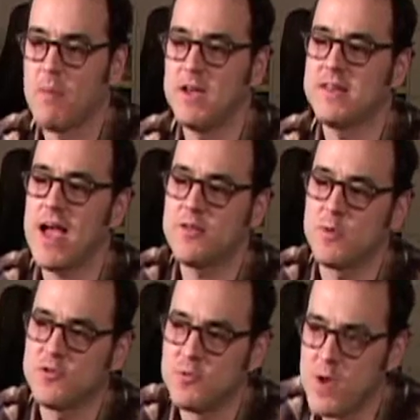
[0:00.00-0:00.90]
many times
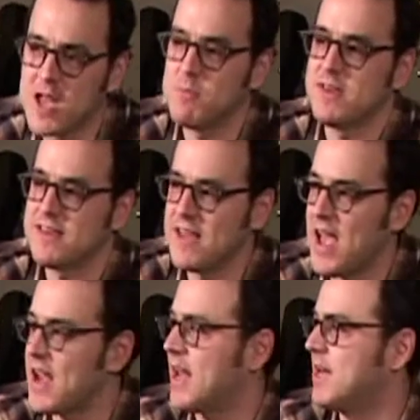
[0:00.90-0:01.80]
must you make me
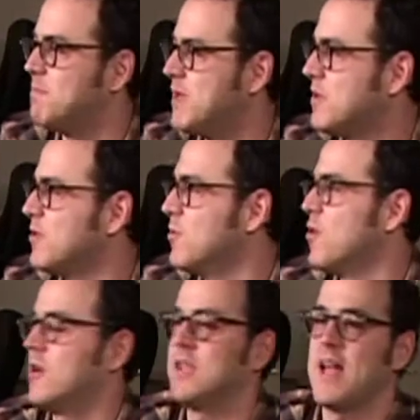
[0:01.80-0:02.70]
say and admit to the
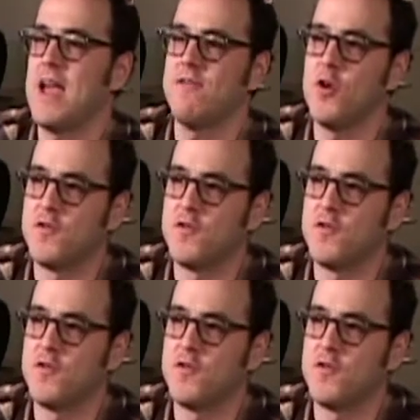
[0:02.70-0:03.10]
world that I have no